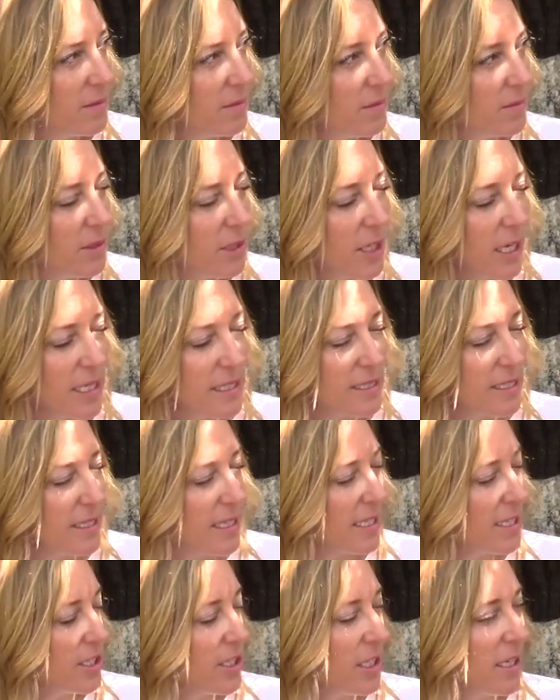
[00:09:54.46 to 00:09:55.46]

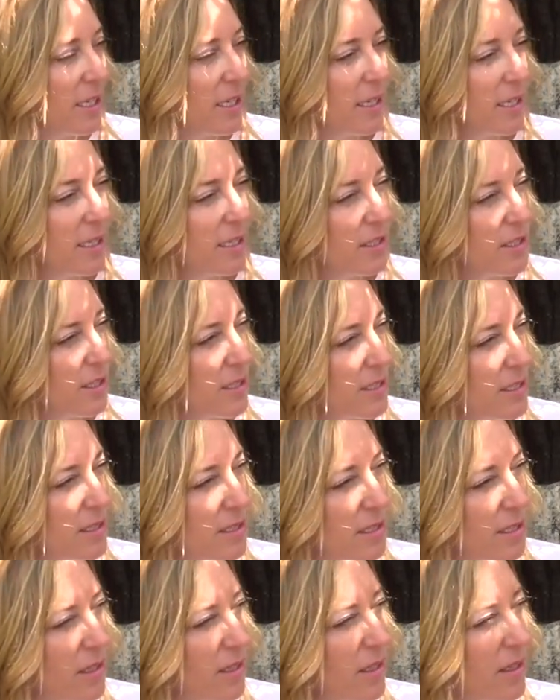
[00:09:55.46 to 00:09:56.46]
procrastination and
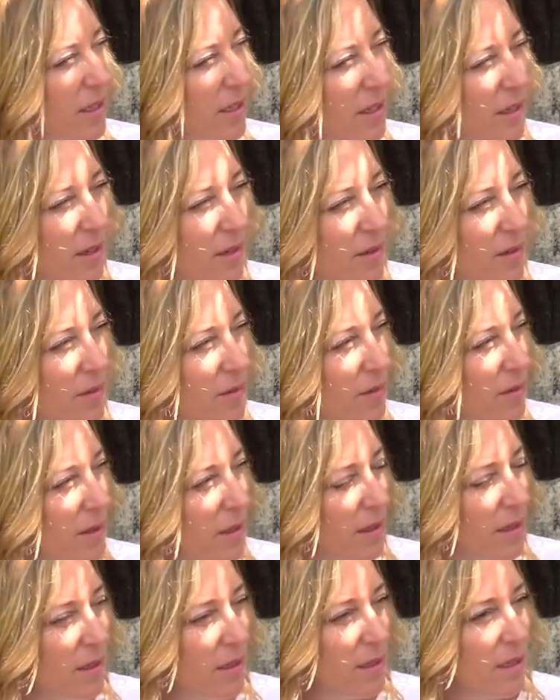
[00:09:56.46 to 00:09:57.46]
just, you know,
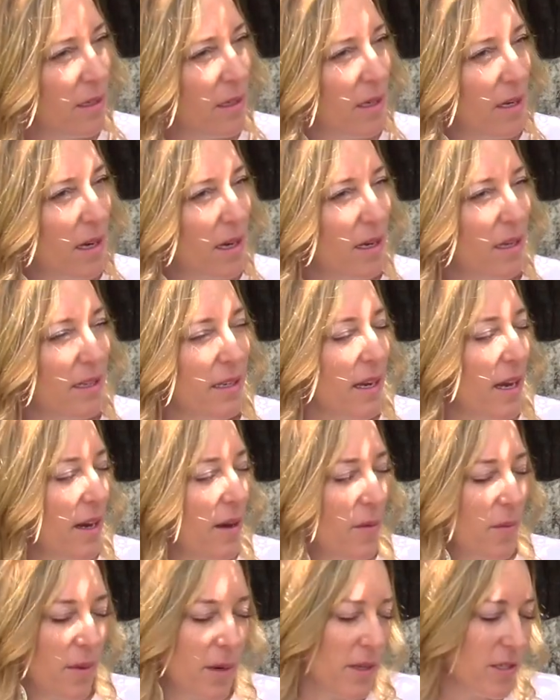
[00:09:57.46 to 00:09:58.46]
I
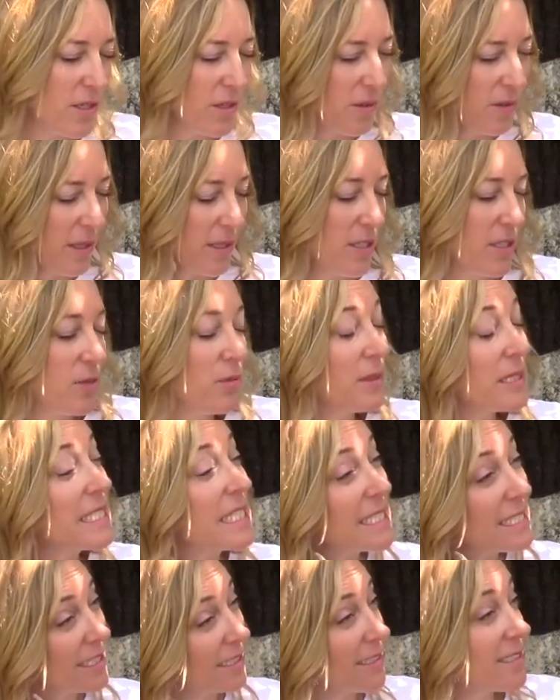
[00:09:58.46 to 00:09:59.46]
don't want to do it. Just
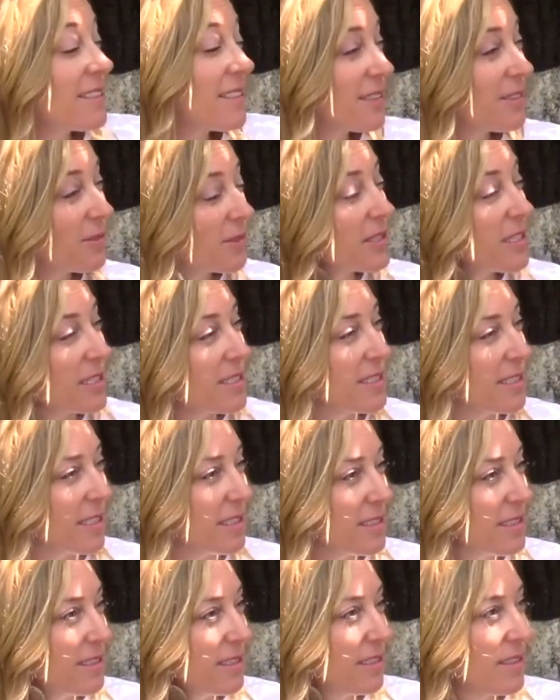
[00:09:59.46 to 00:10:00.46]

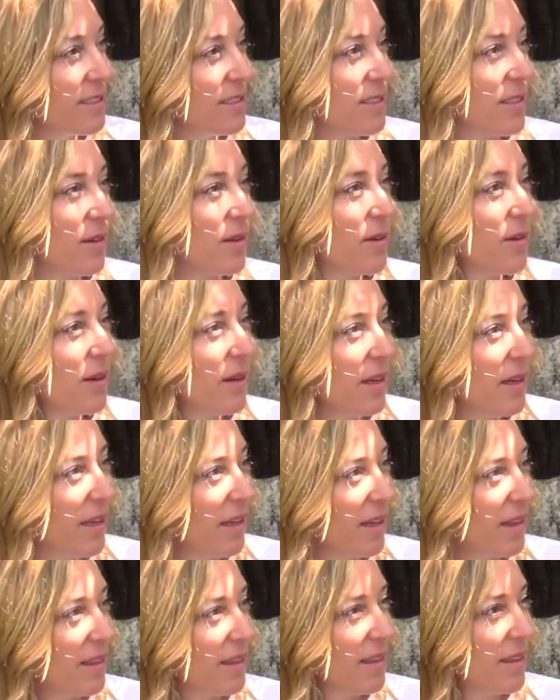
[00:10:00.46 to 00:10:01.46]
resistance. So,
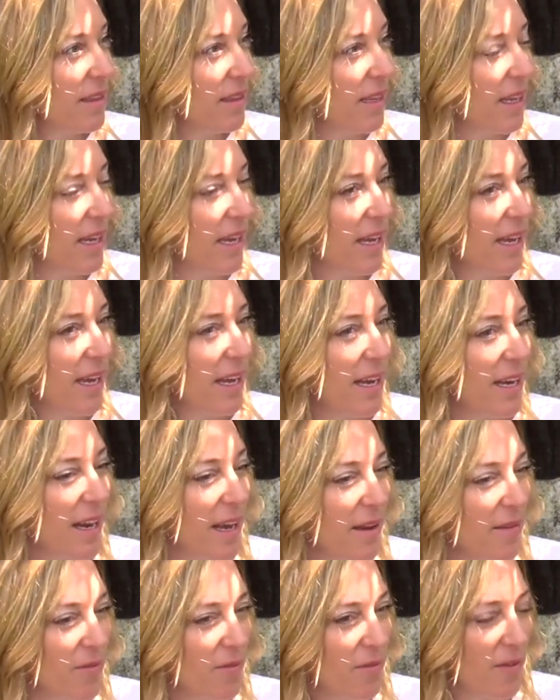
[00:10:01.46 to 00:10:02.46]
and
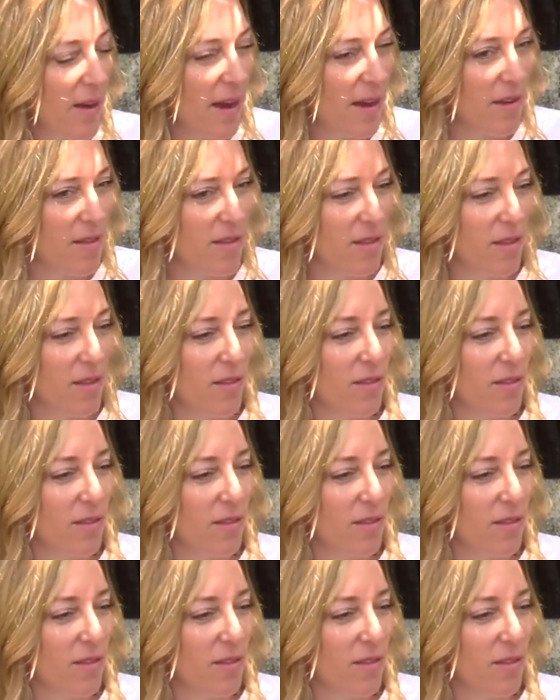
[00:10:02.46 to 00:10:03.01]
I've found